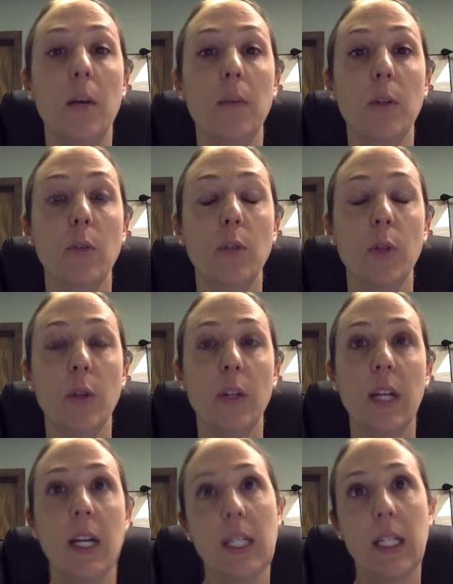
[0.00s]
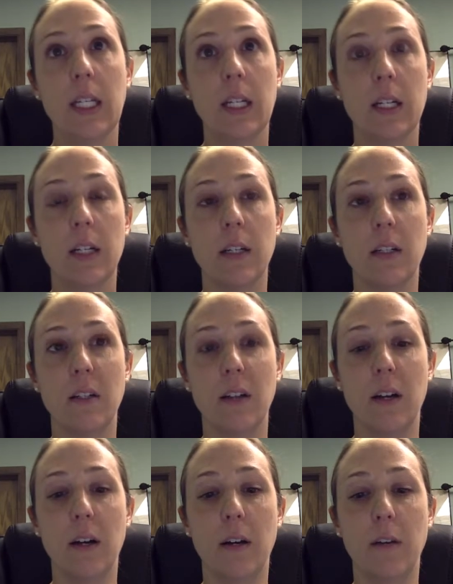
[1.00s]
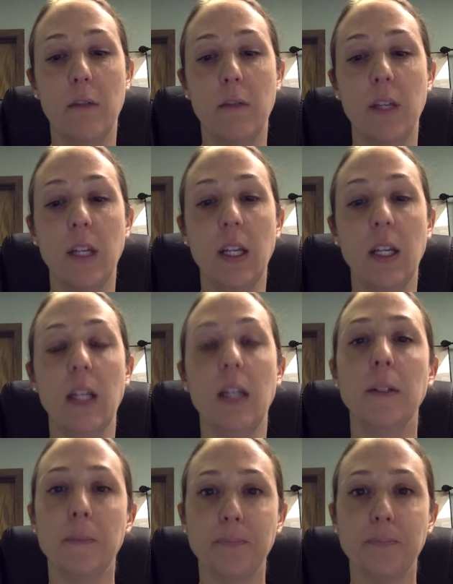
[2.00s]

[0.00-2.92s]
you've learned the idea of the